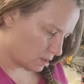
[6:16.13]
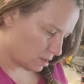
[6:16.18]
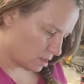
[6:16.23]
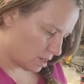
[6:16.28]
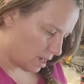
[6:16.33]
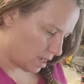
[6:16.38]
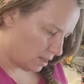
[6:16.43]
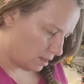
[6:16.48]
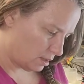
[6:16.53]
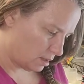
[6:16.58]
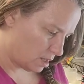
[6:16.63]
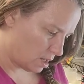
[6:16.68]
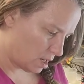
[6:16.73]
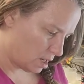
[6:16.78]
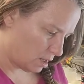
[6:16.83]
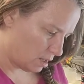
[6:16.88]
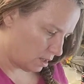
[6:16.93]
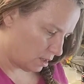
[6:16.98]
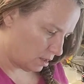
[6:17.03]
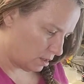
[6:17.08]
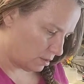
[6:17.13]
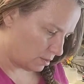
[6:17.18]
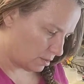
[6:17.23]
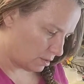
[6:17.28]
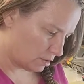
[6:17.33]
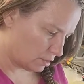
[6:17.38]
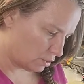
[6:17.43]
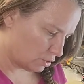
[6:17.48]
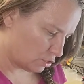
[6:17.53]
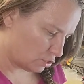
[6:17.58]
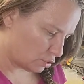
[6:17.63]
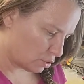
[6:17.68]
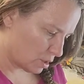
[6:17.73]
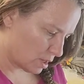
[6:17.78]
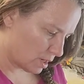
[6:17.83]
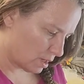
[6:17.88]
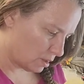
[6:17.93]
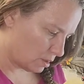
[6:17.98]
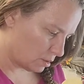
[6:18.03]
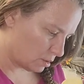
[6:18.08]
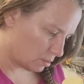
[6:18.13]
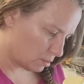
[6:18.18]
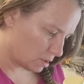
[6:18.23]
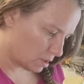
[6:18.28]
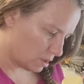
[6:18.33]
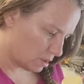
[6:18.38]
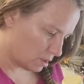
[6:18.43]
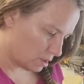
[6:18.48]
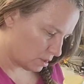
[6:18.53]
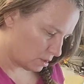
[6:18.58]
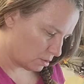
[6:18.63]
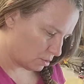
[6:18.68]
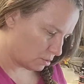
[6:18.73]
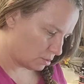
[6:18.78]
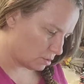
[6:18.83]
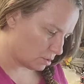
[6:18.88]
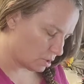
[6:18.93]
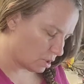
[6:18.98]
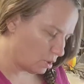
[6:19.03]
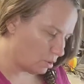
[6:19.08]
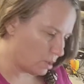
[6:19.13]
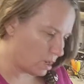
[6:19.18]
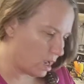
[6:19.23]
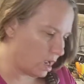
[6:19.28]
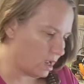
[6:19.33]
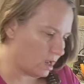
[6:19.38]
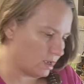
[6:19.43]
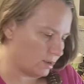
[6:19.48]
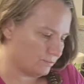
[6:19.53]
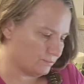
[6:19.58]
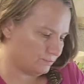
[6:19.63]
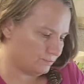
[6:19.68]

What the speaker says: allocating strength right now. Okay.